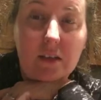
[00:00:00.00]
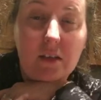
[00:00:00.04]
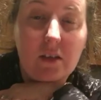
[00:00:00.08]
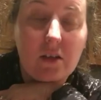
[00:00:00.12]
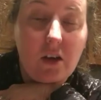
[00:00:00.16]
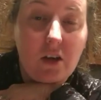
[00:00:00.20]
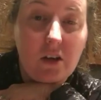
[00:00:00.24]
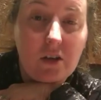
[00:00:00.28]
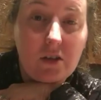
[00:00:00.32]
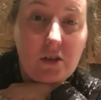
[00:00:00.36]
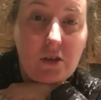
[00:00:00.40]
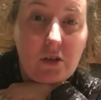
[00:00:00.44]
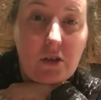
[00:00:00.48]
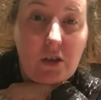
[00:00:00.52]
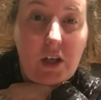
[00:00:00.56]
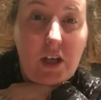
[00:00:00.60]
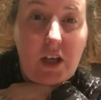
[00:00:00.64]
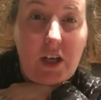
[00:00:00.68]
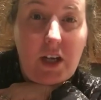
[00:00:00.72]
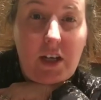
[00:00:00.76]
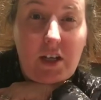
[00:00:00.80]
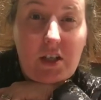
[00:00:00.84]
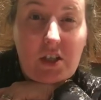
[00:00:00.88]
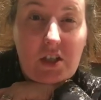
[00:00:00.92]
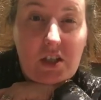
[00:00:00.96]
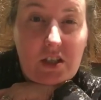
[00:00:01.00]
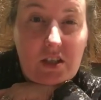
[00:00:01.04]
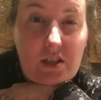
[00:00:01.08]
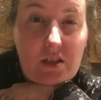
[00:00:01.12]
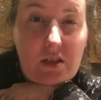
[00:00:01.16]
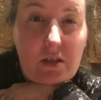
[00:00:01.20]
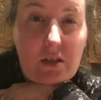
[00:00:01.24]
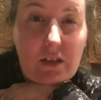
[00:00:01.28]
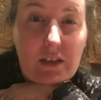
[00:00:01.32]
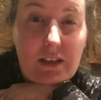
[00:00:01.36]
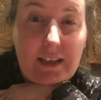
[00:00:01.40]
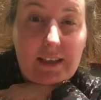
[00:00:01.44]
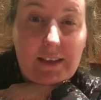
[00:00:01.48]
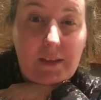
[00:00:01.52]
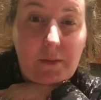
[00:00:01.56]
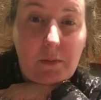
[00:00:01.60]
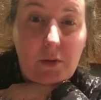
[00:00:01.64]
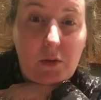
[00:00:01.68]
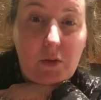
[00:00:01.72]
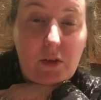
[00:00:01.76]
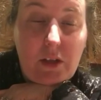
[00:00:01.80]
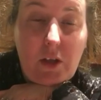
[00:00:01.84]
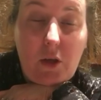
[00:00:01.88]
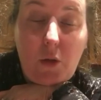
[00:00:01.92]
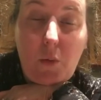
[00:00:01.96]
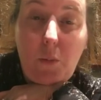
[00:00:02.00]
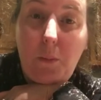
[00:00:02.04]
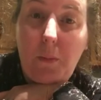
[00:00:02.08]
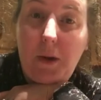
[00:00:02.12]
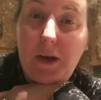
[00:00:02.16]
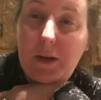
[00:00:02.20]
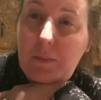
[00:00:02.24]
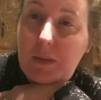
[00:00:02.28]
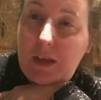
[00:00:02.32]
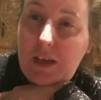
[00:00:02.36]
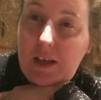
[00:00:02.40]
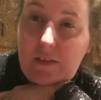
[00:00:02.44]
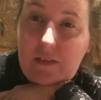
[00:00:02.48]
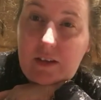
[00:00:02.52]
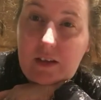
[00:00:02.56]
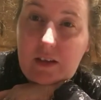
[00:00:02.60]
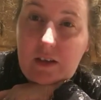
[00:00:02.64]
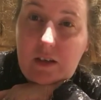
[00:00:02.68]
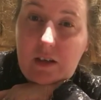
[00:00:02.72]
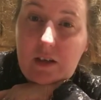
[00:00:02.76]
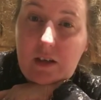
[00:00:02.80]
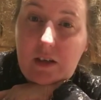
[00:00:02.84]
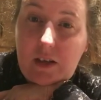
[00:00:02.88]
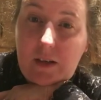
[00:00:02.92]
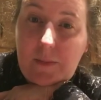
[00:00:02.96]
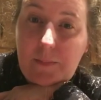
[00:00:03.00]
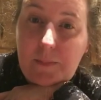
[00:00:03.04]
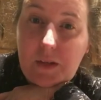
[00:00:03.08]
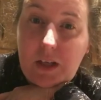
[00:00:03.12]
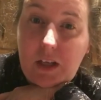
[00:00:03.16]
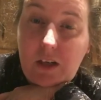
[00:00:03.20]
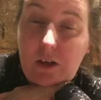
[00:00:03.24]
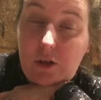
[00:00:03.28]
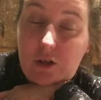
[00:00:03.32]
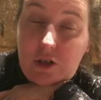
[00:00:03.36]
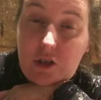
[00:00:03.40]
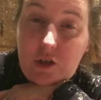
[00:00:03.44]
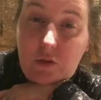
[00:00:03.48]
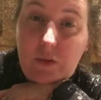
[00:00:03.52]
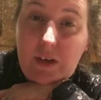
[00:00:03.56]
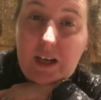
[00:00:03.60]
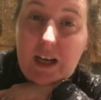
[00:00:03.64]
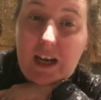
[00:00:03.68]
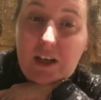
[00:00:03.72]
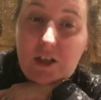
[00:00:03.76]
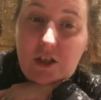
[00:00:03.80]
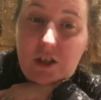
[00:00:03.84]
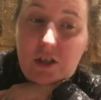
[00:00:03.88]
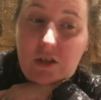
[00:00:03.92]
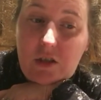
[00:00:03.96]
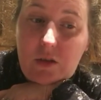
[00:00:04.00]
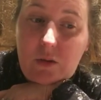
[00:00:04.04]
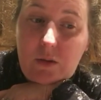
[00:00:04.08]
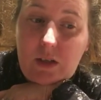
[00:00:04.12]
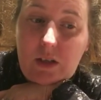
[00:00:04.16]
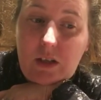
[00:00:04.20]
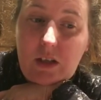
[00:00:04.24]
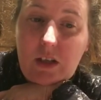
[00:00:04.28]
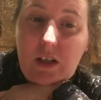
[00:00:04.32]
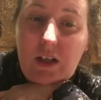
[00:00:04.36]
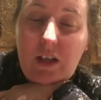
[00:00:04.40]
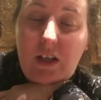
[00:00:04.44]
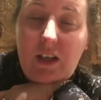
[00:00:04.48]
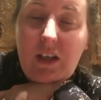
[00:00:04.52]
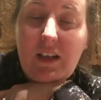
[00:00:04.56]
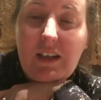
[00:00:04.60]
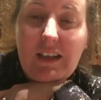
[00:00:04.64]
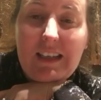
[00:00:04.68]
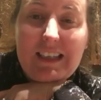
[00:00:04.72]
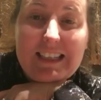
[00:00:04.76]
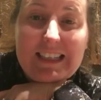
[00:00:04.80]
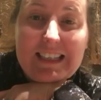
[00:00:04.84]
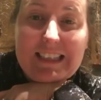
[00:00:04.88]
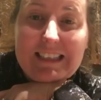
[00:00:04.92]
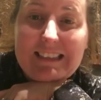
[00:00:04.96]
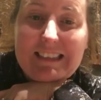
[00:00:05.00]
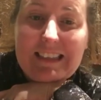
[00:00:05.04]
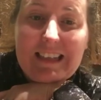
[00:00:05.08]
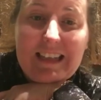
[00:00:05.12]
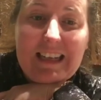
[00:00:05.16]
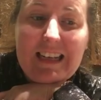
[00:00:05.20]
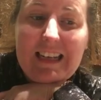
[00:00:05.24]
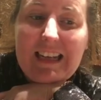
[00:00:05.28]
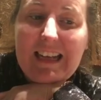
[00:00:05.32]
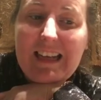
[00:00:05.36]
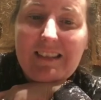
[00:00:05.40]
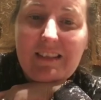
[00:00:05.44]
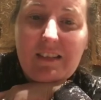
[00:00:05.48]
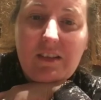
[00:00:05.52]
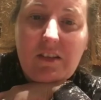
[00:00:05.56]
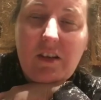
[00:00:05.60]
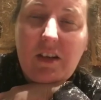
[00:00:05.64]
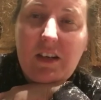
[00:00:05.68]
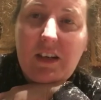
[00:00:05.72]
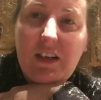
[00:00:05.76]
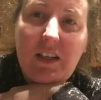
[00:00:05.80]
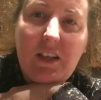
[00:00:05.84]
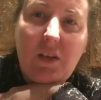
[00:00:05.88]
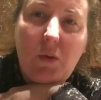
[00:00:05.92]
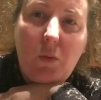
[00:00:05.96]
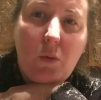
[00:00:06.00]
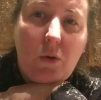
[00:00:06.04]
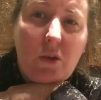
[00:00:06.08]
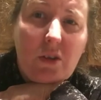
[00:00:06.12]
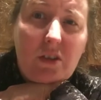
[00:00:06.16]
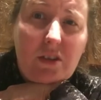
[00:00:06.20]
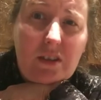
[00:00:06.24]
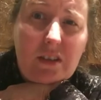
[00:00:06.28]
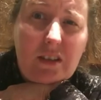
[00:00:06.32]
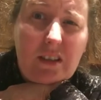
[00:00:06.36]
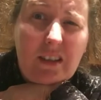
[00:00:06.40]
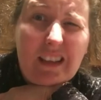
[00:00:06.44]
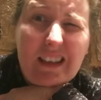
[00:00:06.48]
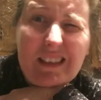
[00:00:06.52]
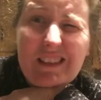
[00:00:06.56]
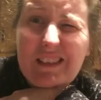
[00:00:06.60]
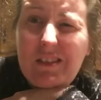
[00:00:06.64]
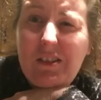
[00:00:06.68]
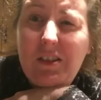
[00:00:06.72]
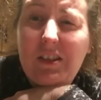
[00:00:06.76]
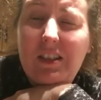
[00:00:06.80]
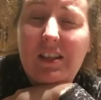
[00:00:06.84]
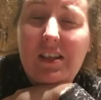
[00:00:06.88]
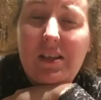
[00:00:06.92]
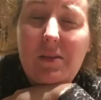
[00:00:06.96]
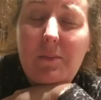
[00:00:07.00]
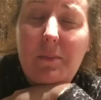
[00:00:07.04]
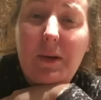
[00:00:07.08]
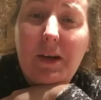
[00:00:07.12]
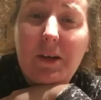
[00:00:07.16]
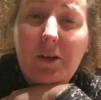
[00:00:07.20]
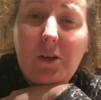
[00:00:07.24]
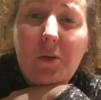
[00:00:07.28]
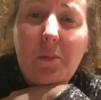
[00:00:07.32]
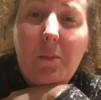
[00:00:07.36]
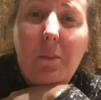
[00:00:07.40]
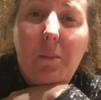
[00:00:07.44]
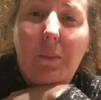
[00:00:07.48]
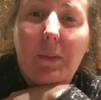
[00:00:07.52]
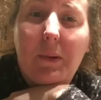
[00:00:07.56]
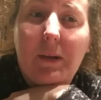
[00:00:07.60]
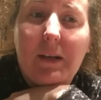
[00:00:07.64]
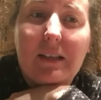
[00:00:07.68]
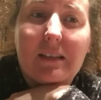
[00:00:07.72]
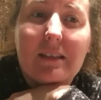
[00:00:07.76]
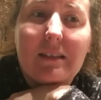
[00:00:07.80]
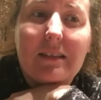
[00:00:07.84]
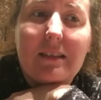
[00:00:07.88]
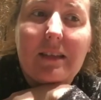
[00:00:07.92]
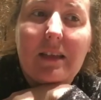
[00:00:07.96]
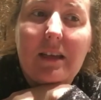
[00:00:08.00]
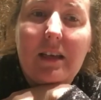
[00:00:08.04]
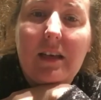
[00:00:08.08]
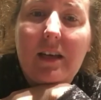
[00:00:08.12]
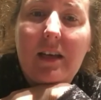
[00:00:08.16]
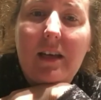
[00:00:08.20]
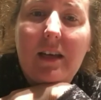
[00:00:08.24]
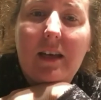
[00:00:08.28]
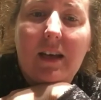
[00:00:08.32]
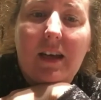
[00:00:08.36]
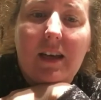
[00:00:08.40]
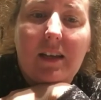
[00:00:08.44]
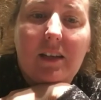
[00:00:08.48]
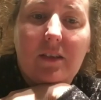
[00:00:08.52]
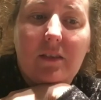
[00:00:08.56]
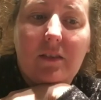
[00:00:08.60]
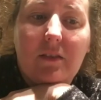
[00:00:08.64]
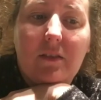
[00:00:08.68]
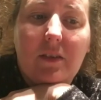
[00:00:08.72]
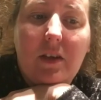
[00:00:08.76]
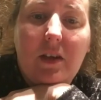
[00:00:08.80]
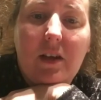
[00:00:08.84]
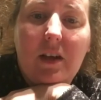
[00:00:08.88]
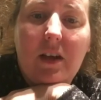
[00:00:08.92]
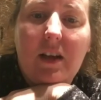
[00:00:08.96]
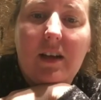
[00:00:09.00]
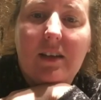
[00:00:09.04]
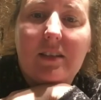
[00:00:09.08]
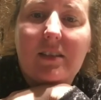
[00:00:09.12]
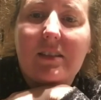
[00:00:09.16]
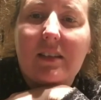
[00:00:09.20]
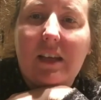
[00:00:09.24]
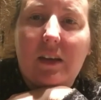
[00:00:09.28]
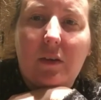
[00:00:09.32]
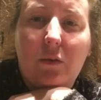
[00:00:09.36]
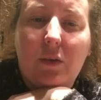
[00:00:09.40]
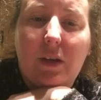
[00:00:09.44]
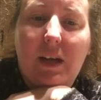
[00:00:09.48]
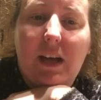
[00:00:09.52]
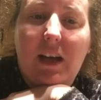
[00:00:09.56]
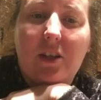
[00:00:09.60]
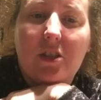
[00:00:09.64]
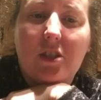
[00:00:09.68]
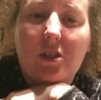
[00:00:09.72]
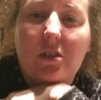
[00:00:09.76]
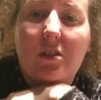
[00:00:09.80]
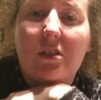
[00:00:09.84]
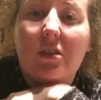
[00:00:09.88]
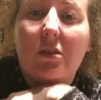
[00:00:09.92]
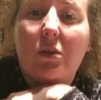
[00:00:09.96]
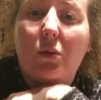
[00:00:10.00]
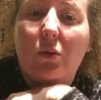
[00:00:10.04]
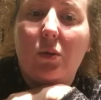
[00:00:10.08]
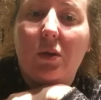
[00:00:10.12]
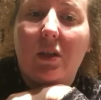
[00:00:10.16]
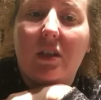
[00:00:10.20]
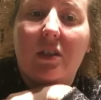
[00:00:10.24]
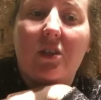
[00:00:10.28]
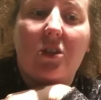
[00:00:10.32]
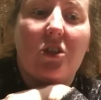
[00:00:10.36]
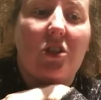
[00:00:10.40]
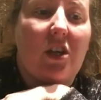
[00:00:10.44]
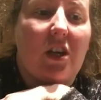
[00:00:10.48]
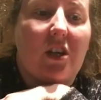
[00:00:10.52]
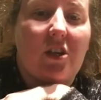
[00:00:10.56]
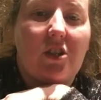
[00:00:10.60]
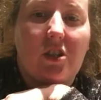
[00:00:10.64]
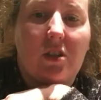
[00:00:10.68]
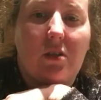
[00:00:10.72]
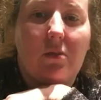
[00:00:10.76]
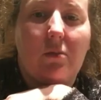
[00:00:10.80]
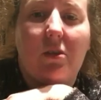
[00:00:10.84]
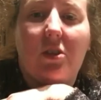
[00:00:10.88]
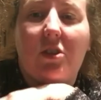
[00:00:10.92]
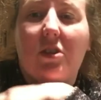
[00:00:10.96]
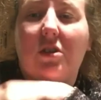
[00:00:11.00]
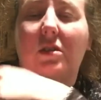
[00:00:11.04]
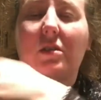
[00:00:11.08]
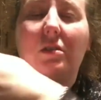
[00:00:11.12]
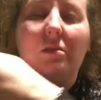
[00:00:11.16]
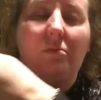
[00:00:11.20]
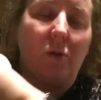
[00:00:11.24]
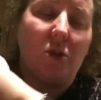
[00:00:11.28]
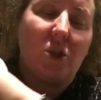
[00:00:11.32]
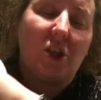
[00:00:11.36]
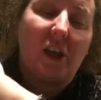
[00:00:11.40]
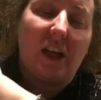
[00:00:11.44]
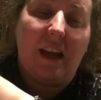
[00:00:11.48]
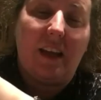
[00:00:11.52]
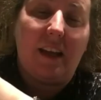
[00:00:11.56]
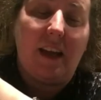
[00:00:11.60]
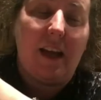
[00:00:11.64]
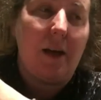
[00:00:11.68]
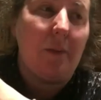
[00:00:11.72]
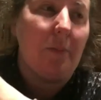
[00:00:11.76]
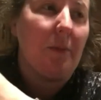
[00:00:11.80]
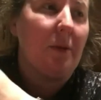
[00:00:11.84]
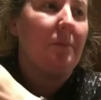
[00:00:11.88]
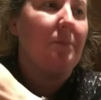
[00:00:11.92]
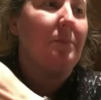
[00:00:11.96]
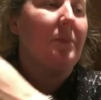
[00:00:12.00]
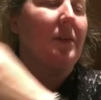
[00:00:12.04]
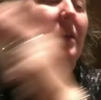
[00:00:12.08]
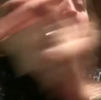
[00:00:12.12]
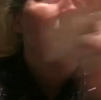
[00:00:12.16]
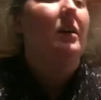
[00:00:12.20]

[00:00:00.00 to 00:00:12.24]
the doctor just to let them know that you might be having an allergic reaction to it. Like I said, it hasn't gotten any worse, it hasn't gotten any better, but it's kind of a site reaction to the injection, which can happen.